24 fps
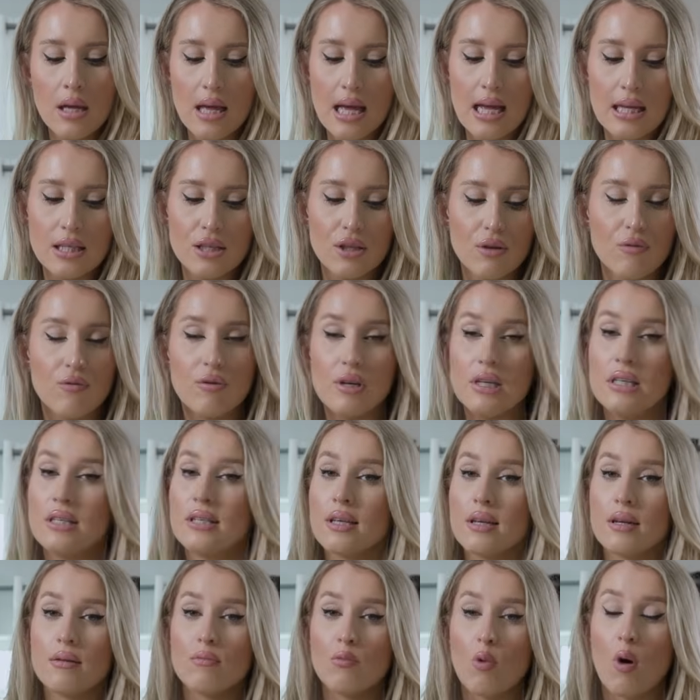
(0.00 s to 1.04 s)
it's a
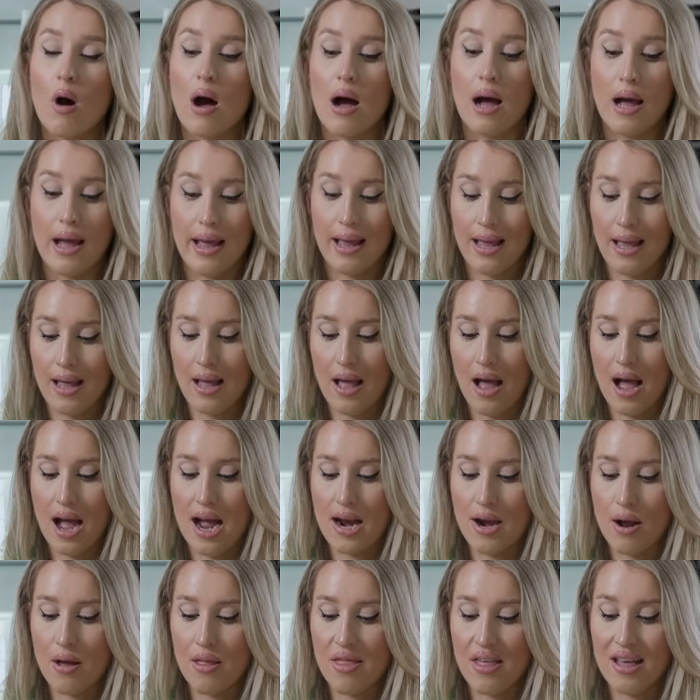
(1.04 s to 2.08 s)
reason why I
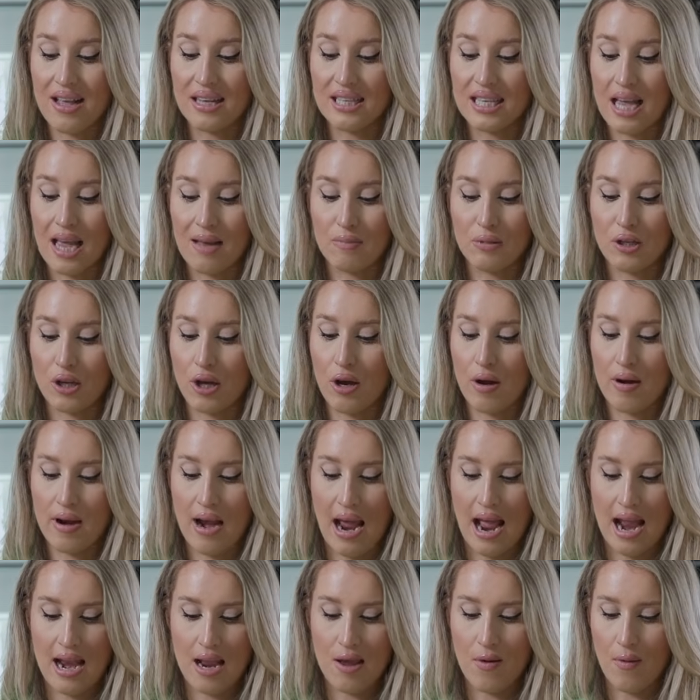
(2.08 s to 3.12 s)
don't think tapes are going
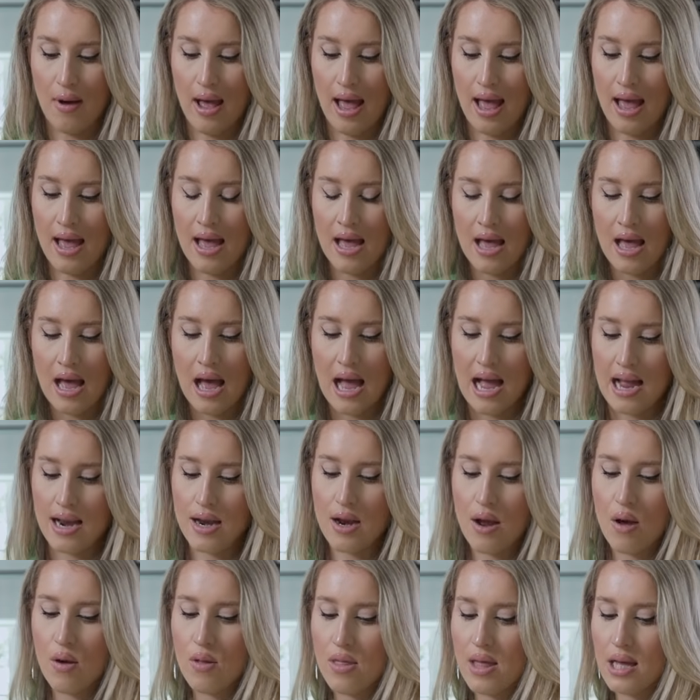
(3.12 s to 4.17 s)
anywhere. I
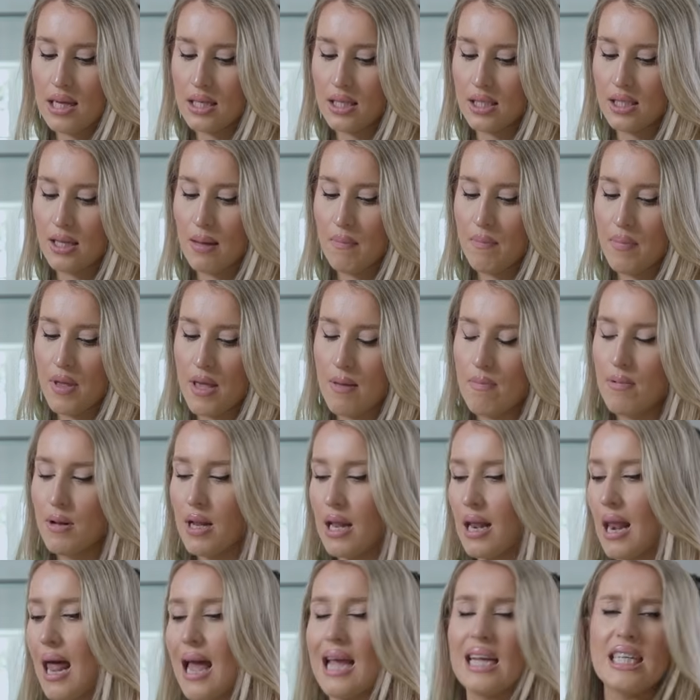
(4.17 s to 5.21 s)
know that some people
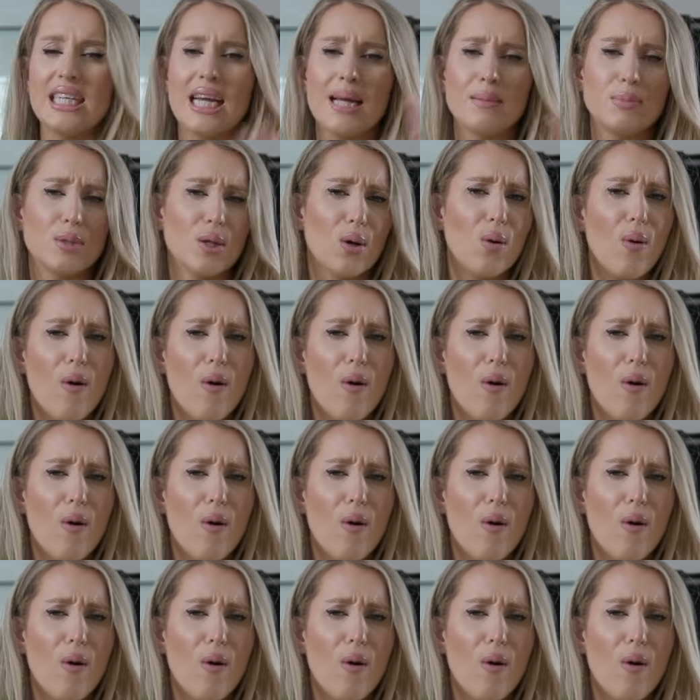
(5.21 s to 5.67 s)
are like, tapes are